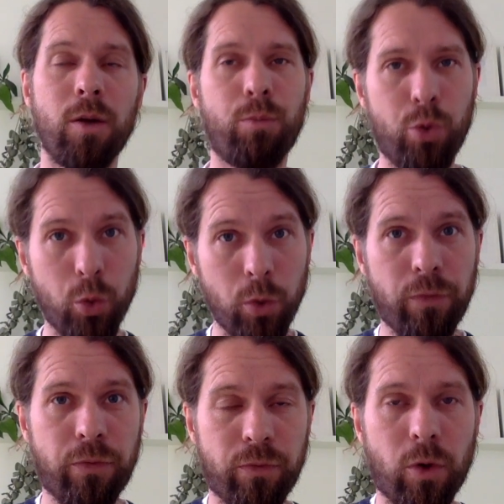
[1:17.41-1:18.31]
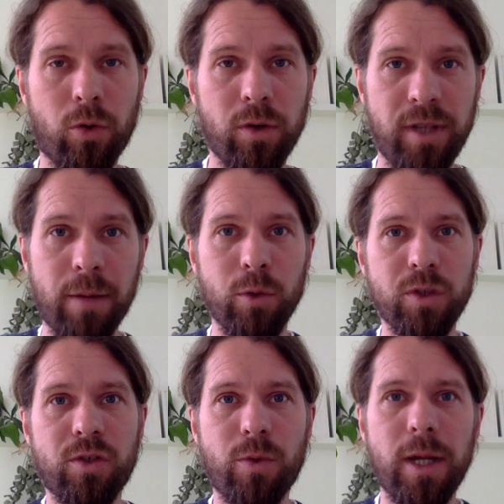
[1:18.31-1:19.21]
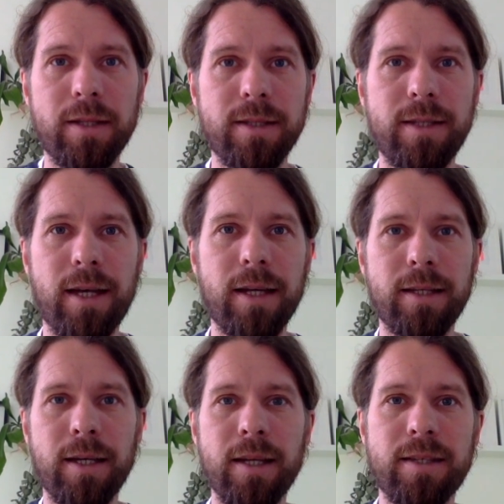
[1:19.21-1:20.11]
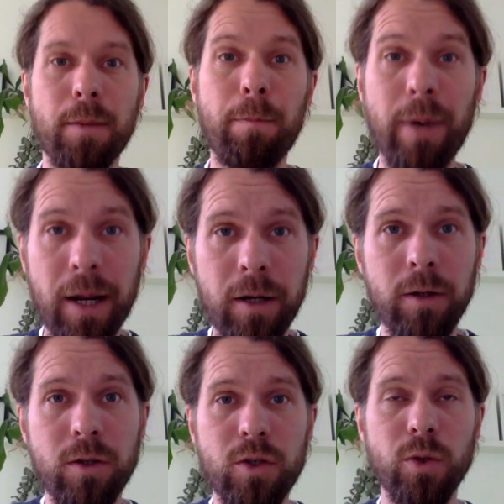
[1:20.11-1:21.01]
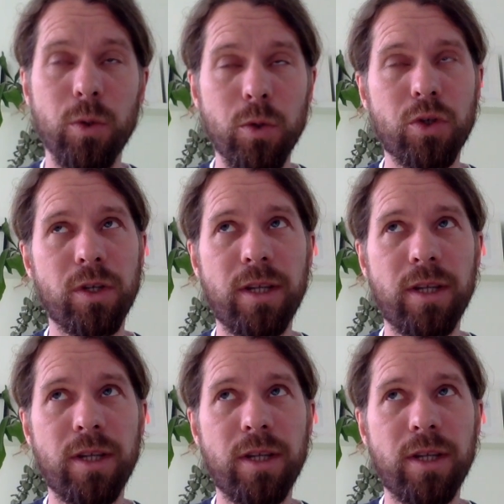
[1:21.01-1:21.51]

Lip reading: prove or demonstrate that it's a better solution.